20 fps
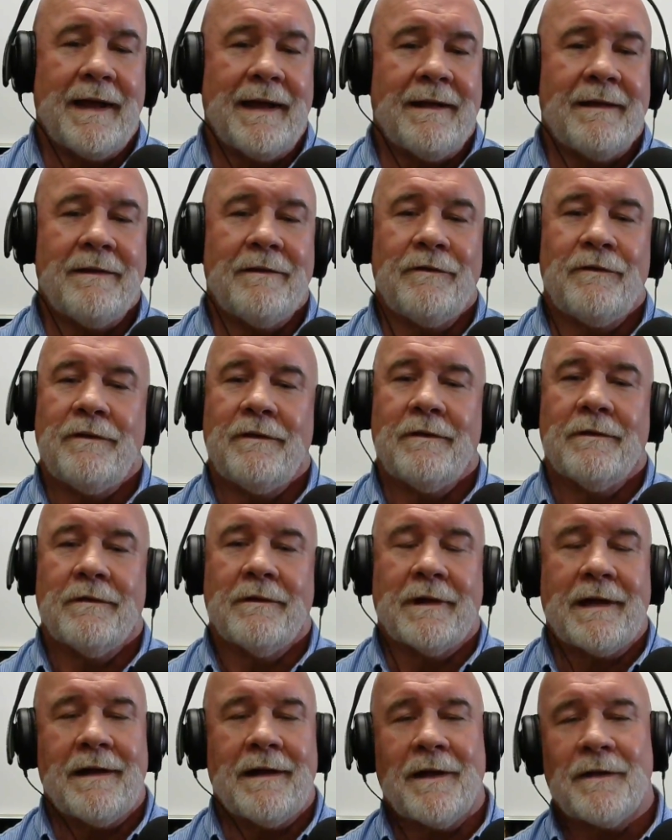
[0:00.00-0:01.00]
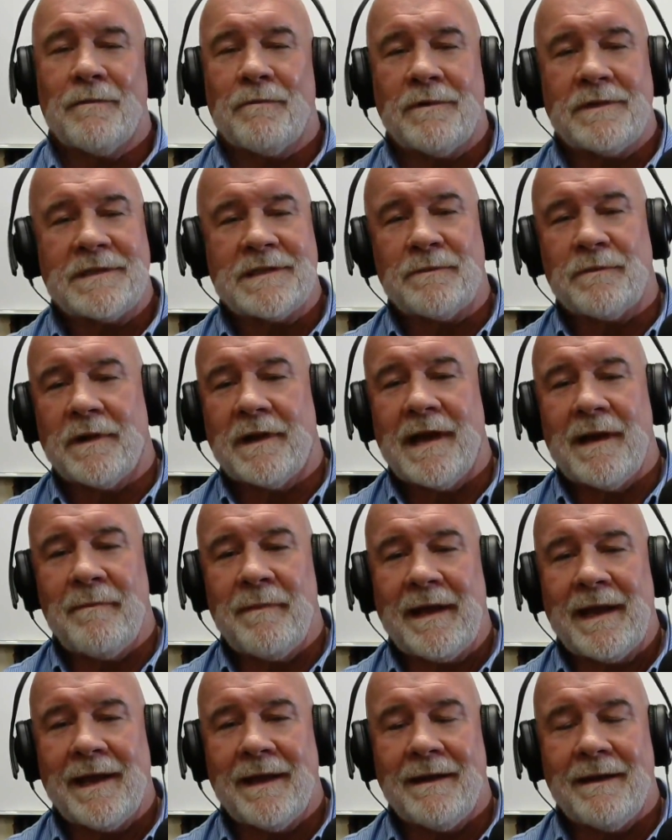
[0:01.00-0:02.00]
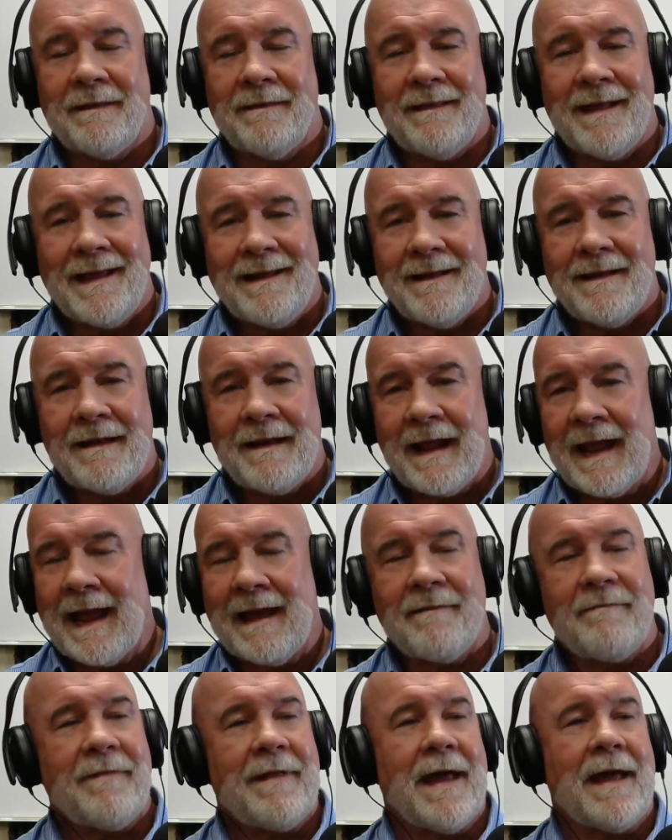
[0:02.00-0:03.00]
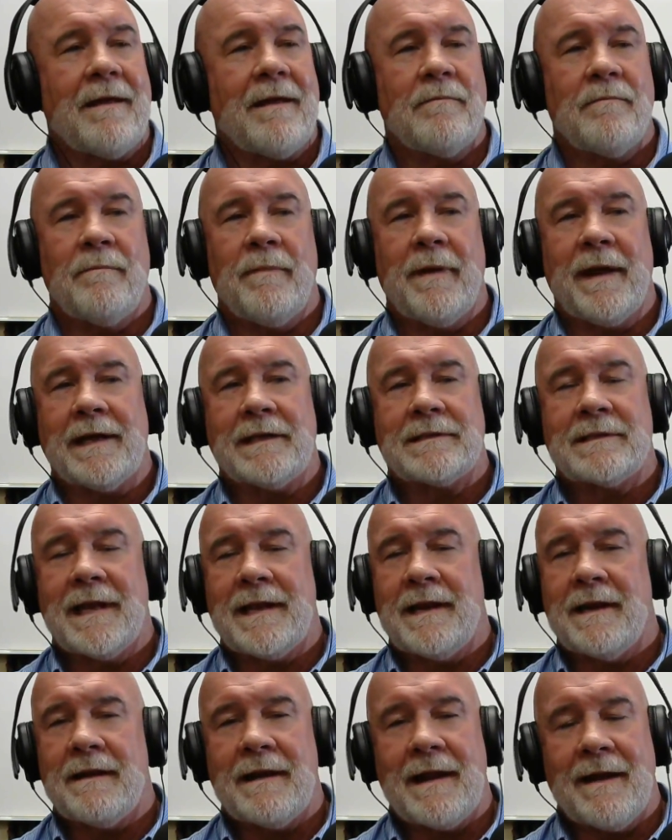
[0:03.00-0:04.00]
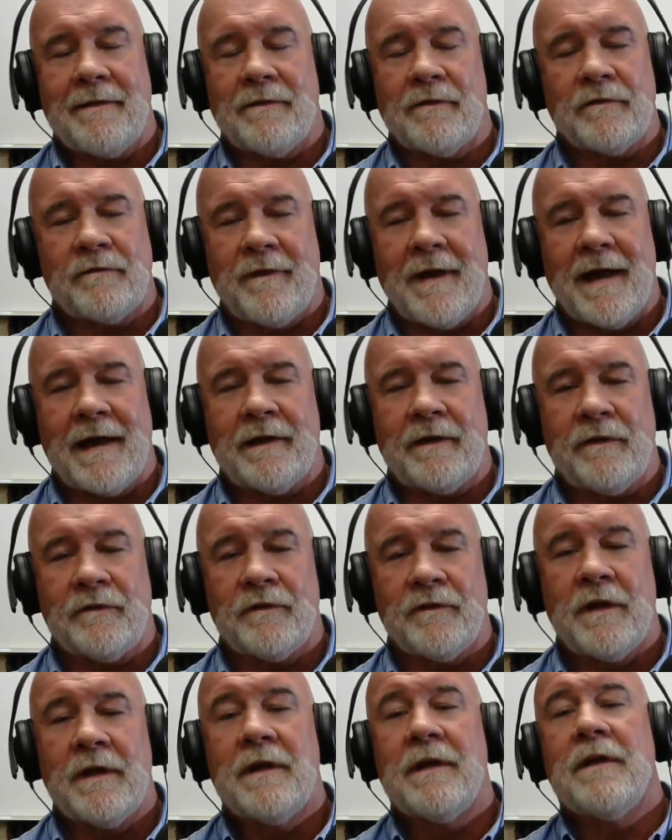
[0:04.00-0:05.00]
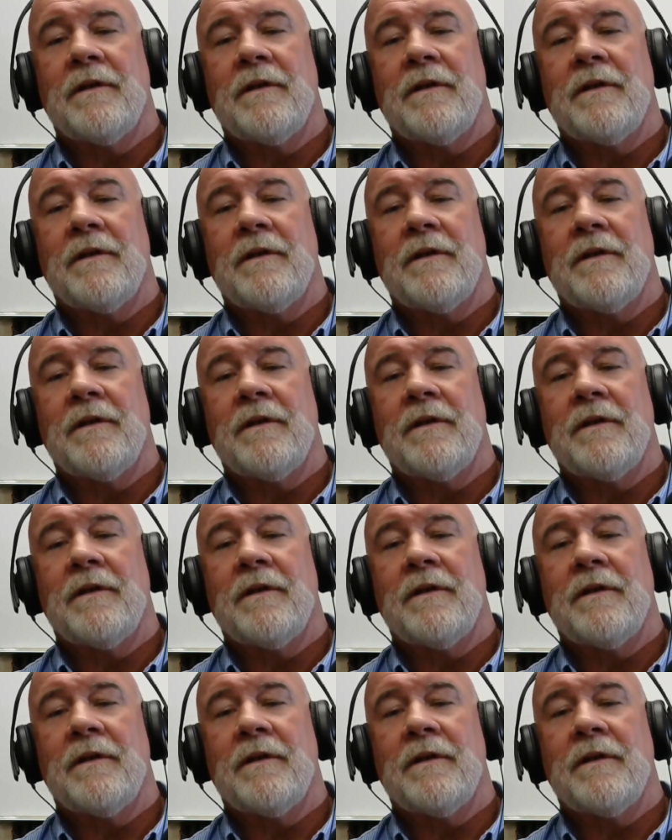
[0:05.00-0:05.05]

And you look at other ones that were coming in, and they didn't have that base, they didn't have those values.